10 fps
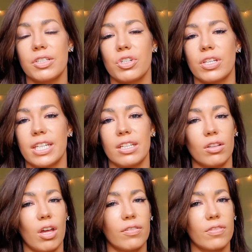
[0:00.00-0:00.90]
you could eat a
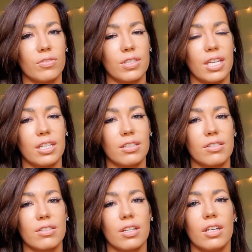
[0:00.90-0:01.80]
lot of those
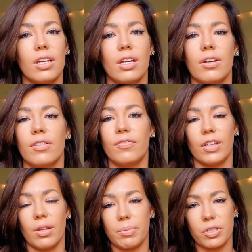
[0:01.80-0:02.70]
things, fill
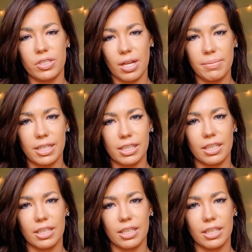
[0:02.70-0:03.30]
up your stomach,